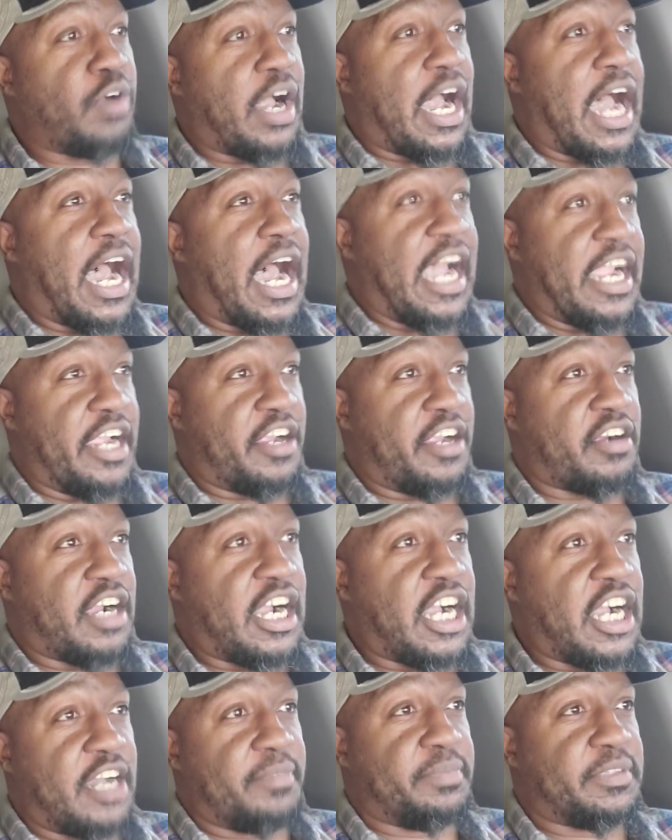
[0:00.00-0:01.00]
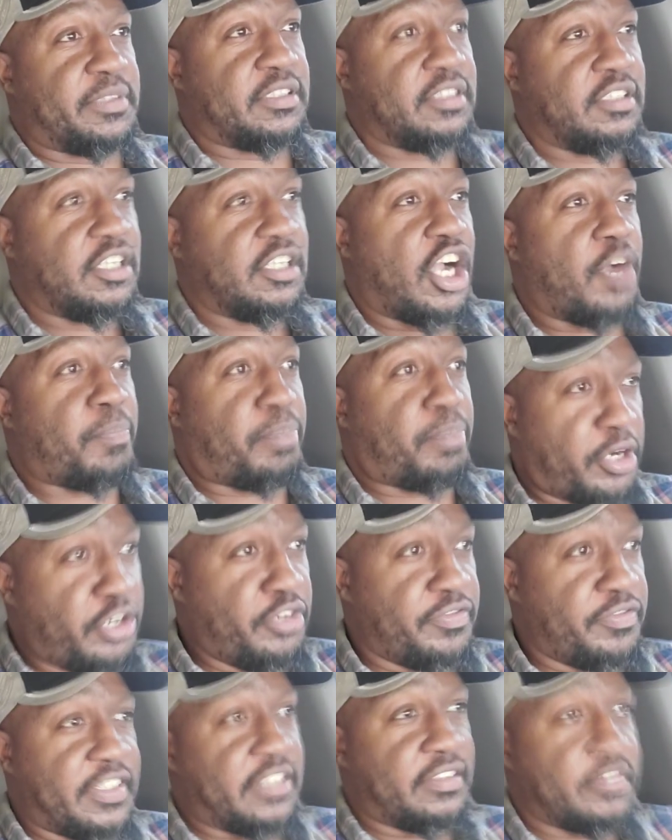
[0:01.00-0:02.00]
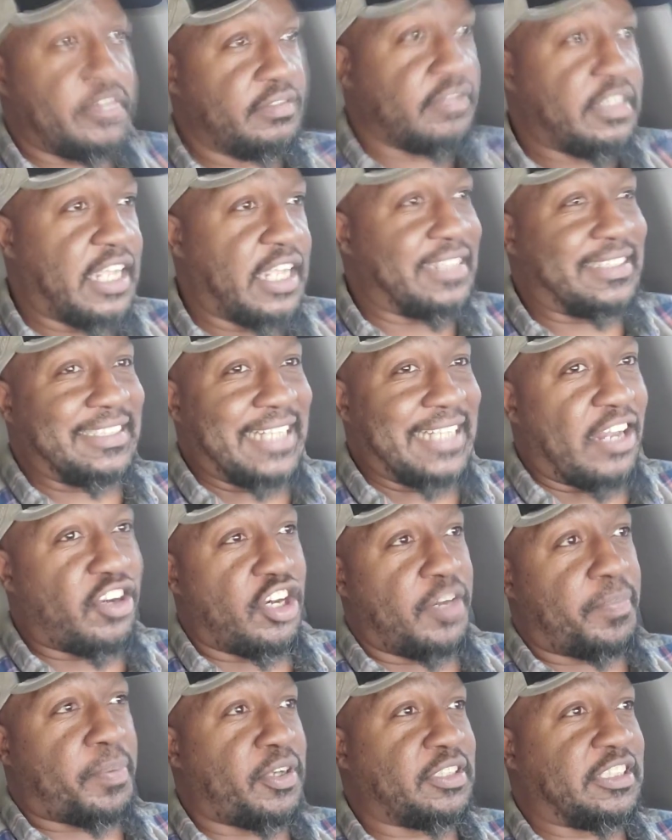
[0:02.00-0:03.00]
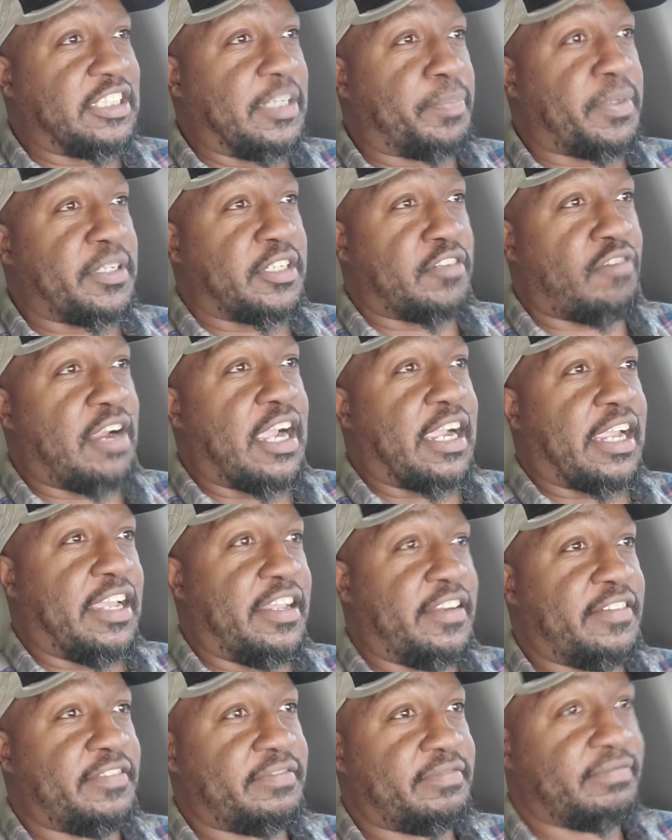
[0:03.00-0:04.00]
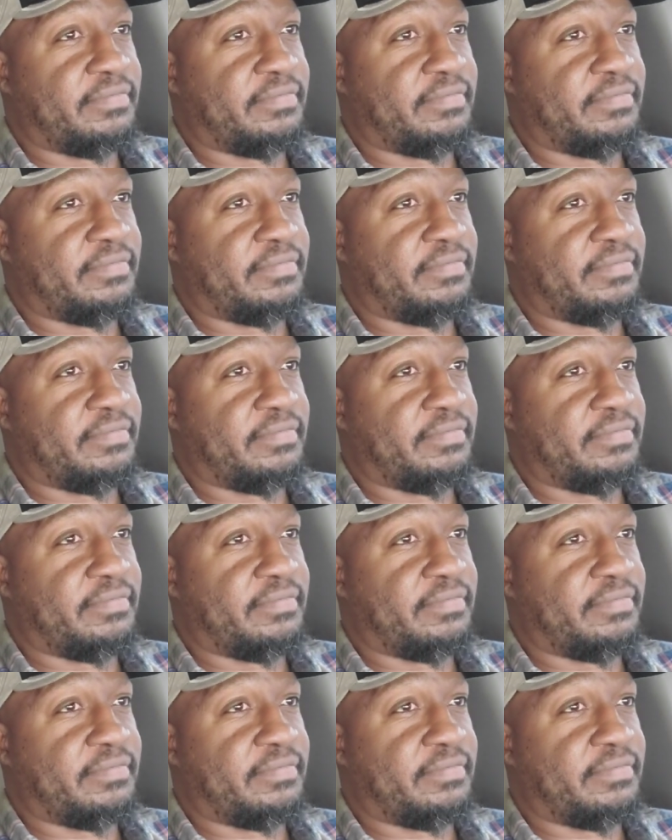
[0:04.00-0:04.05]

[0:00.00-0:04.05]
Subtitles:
higher ups approve it, it's not on the person that put the wreck in.